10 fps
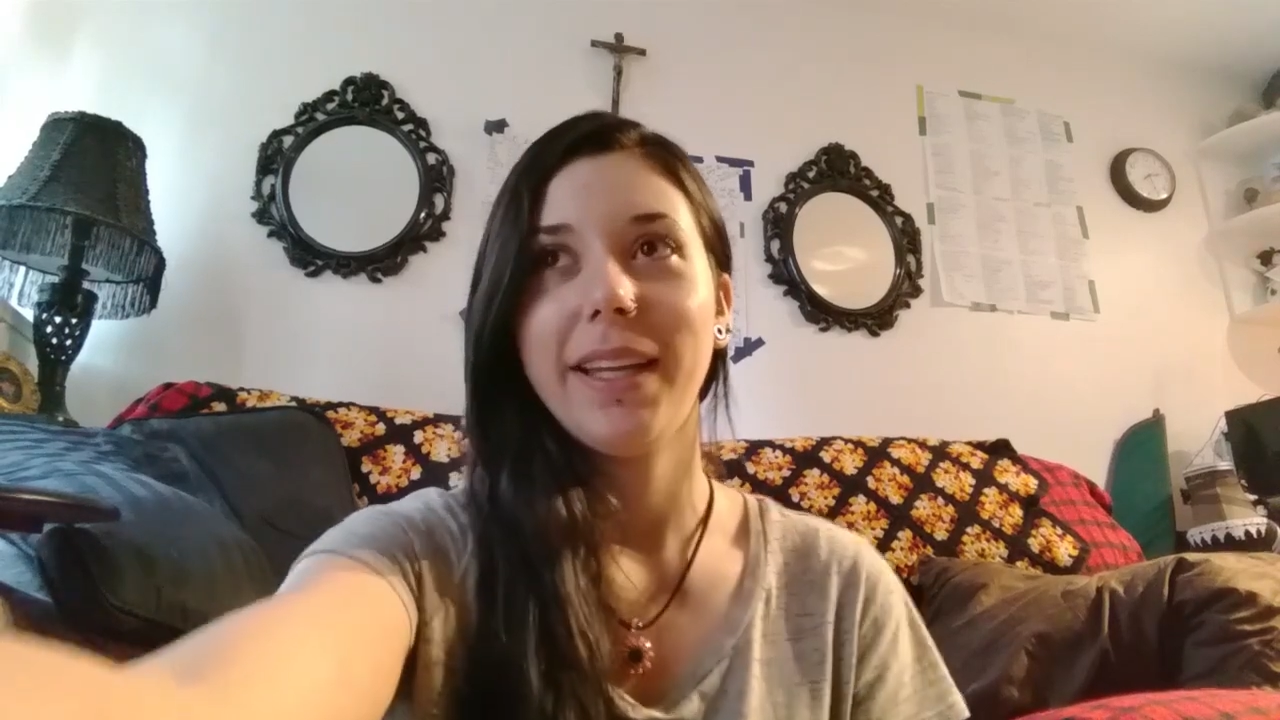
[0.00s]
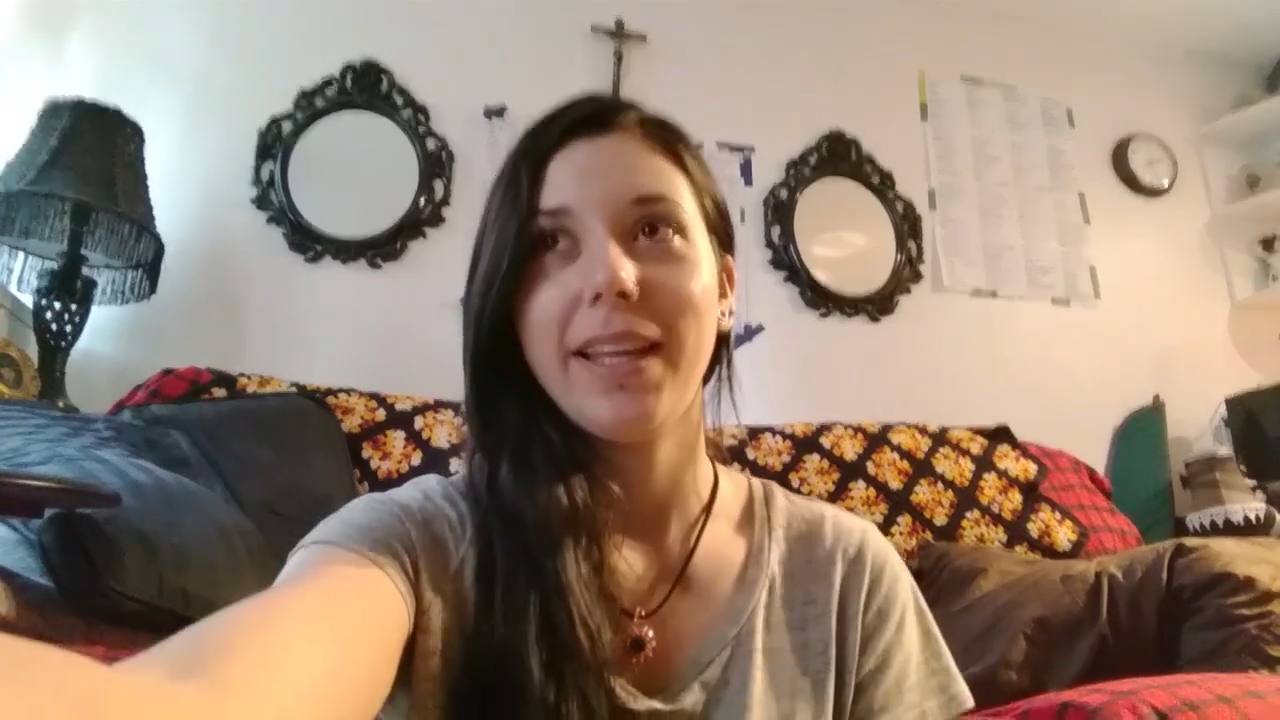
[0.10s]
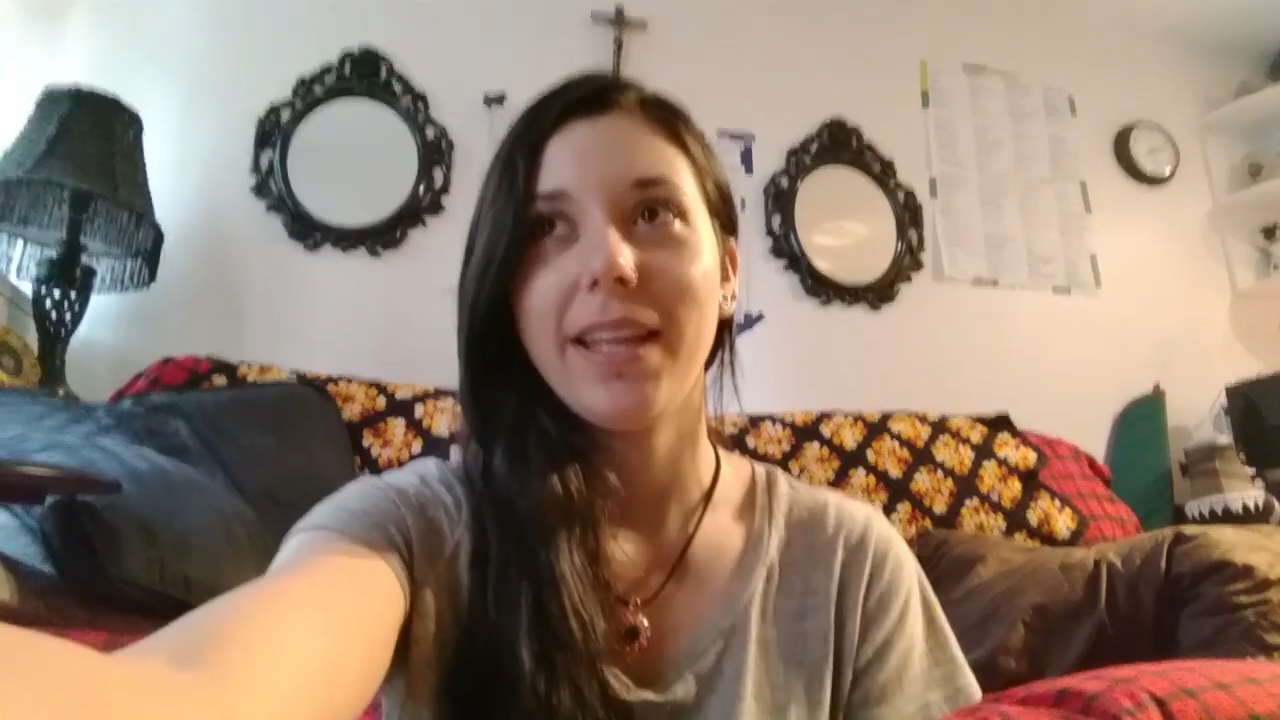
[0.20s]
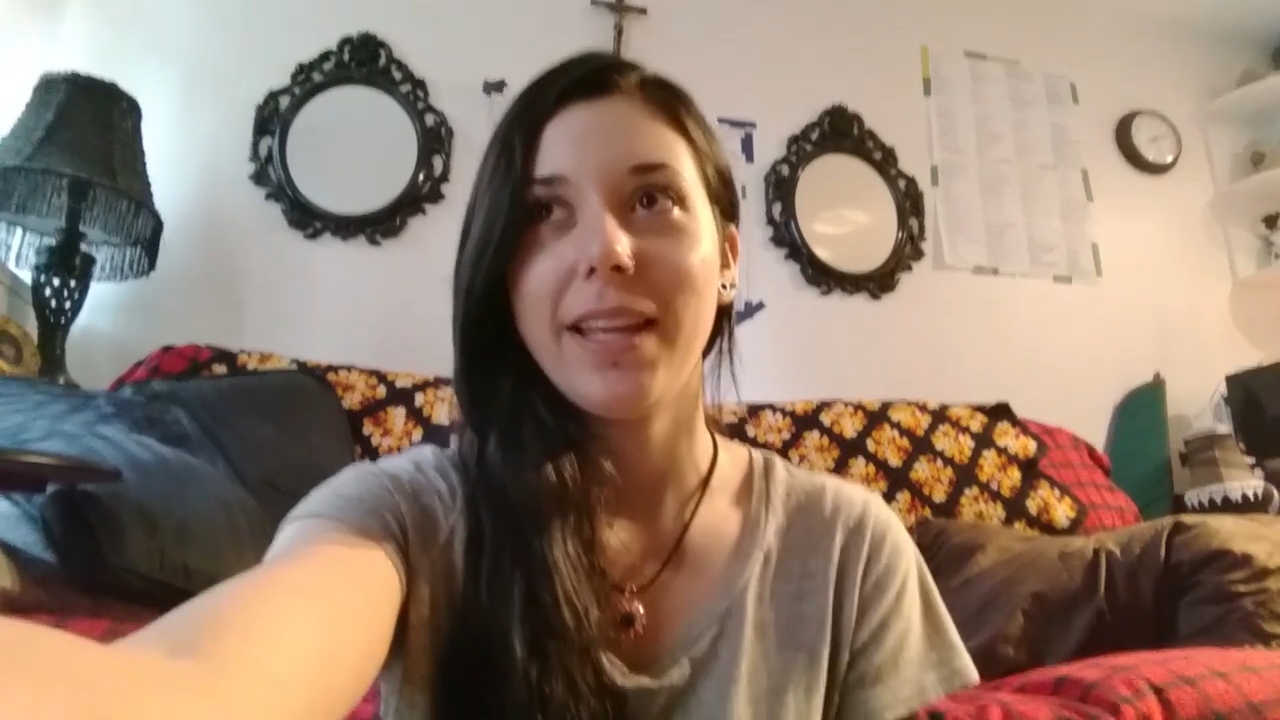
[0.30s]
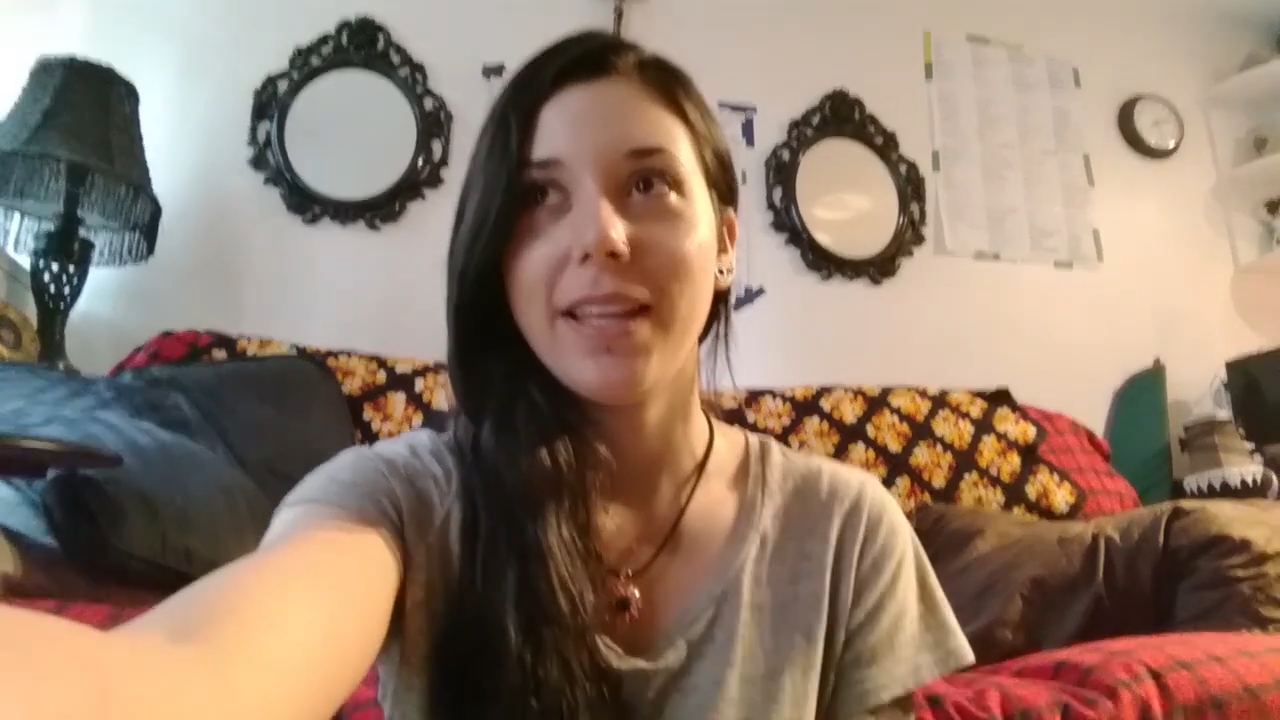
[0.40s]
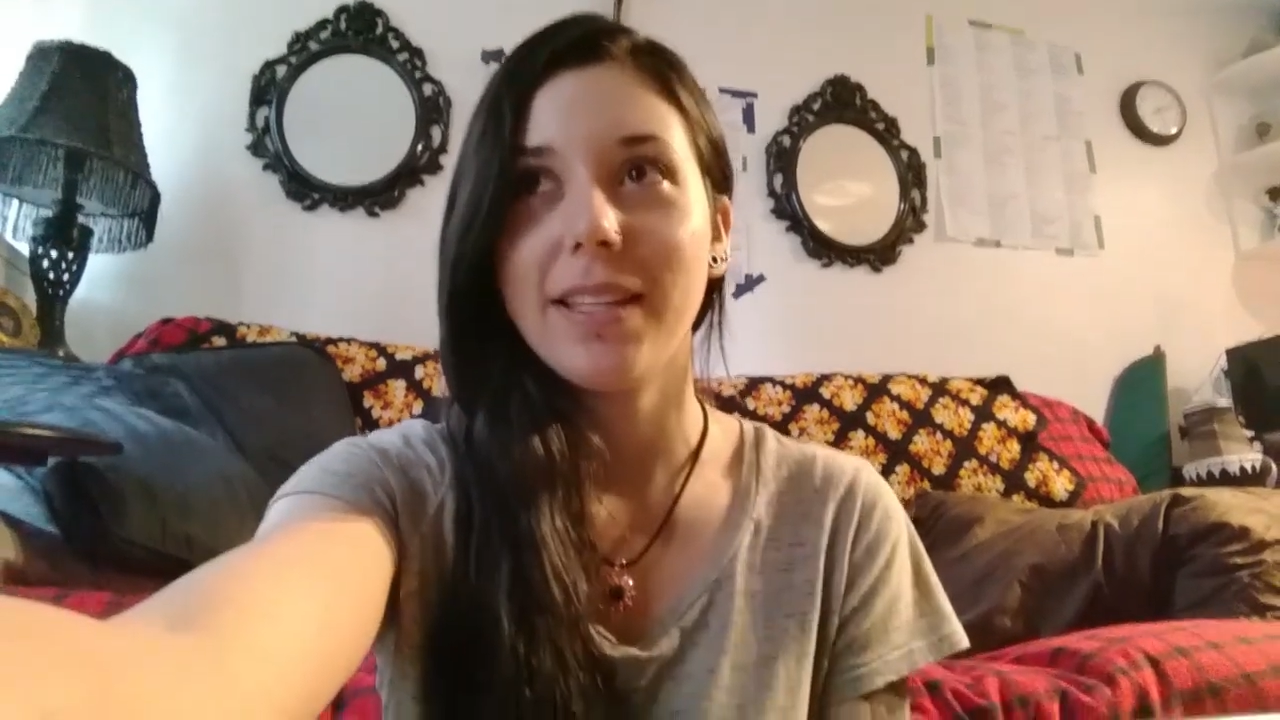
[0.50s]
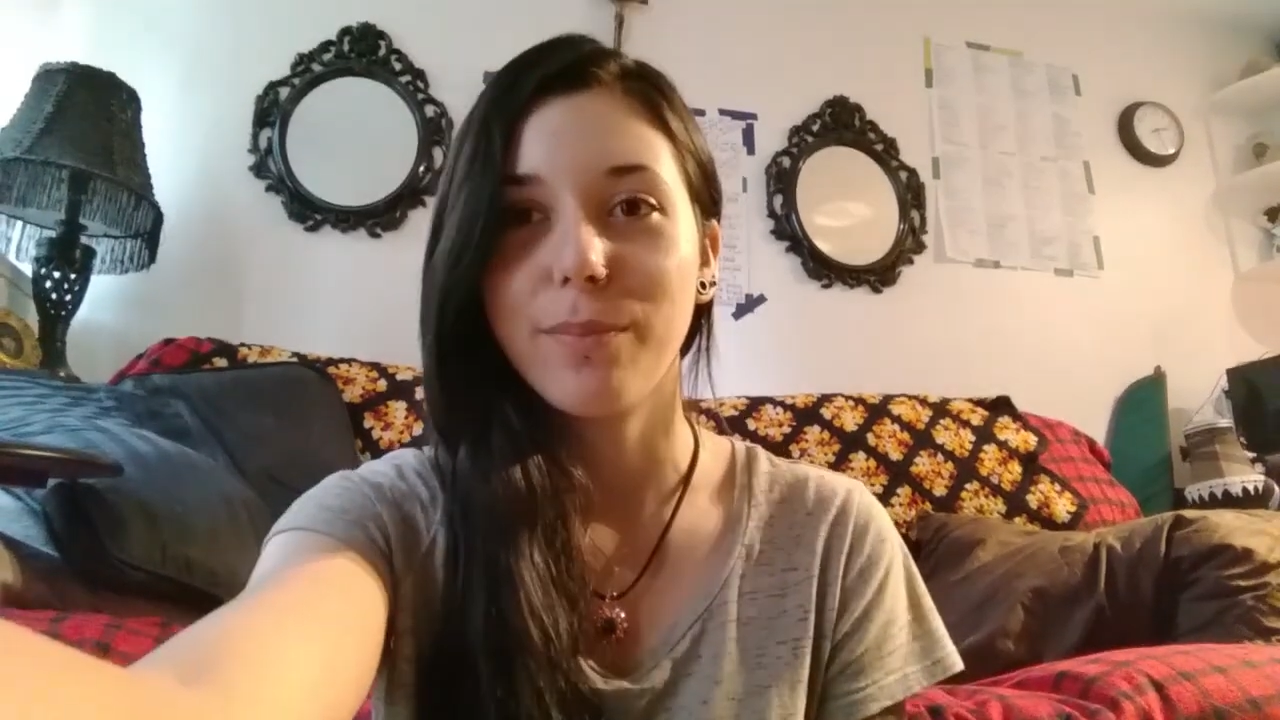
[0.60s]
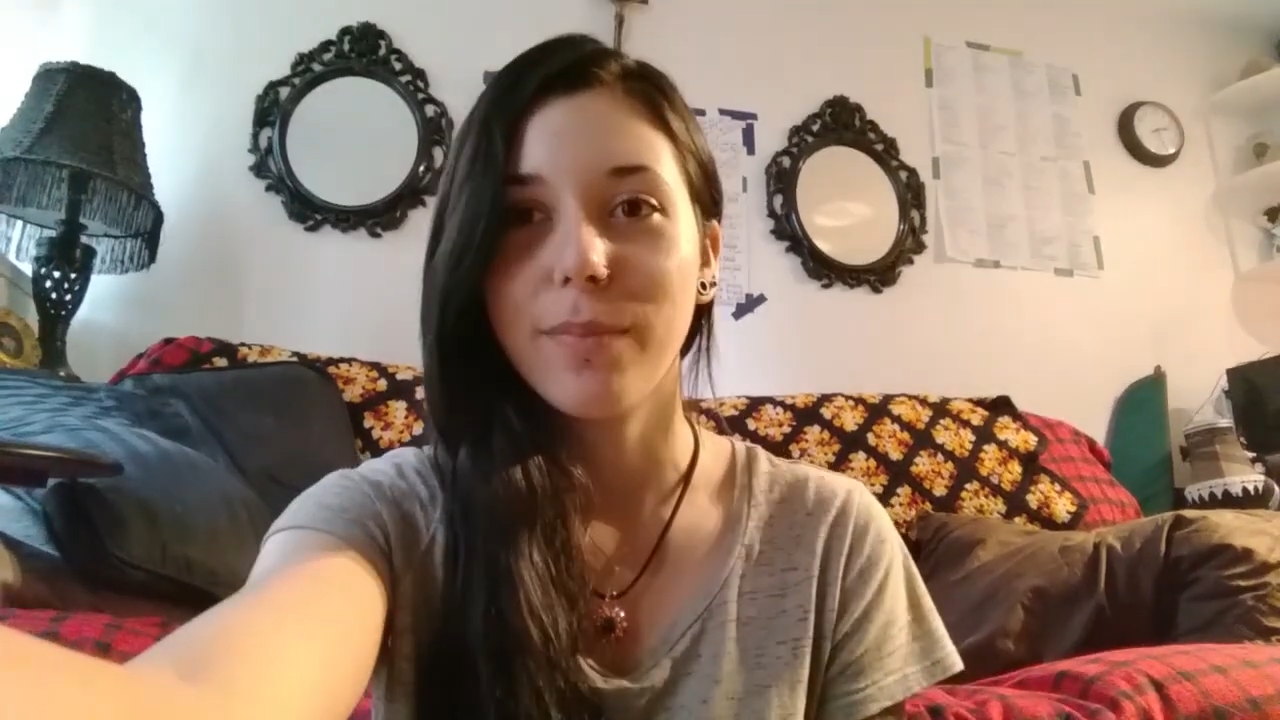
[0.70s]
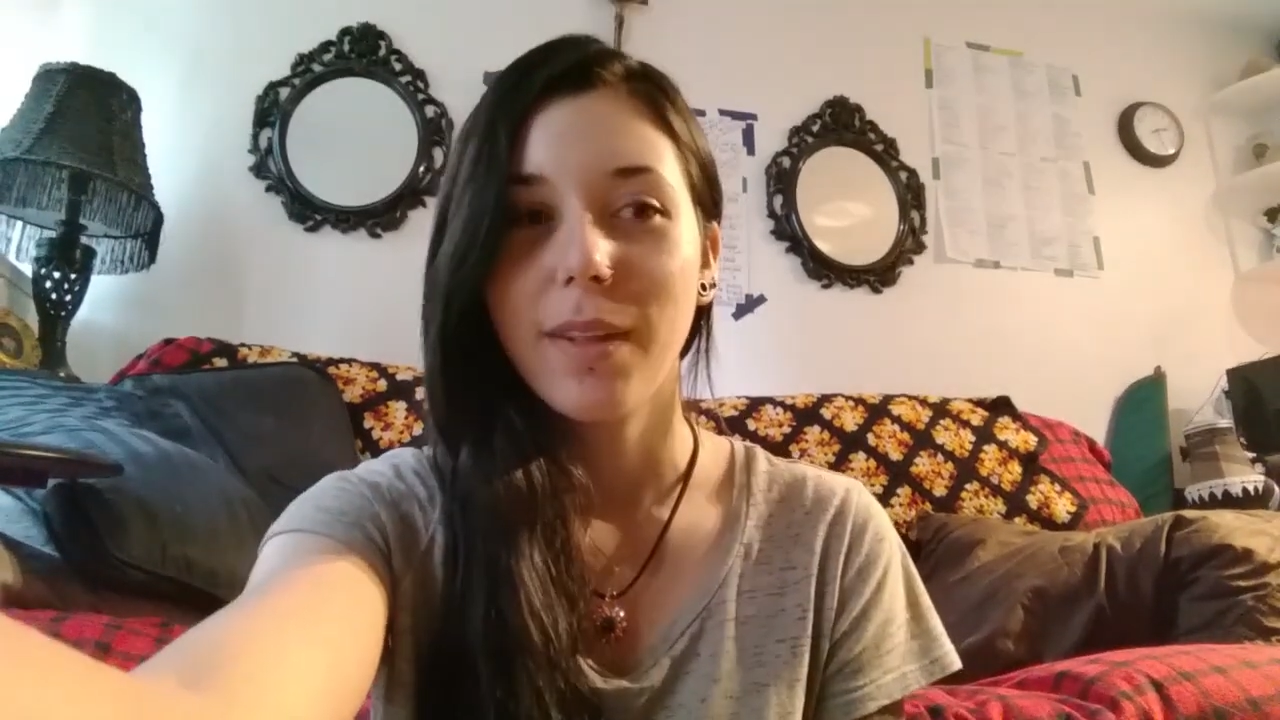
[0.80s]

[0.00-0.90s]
is